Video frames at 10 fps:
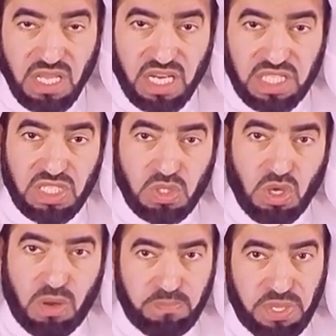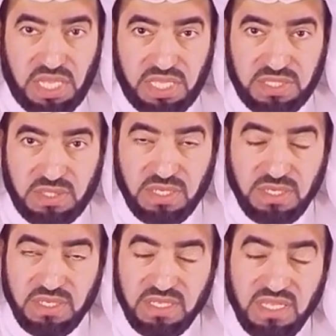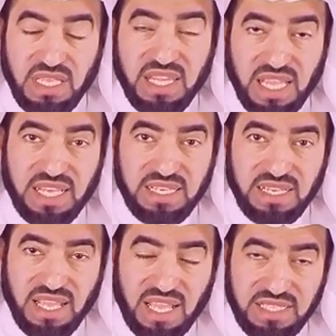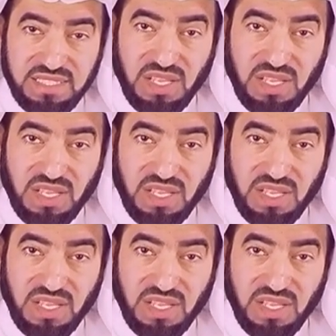ready to compete, then and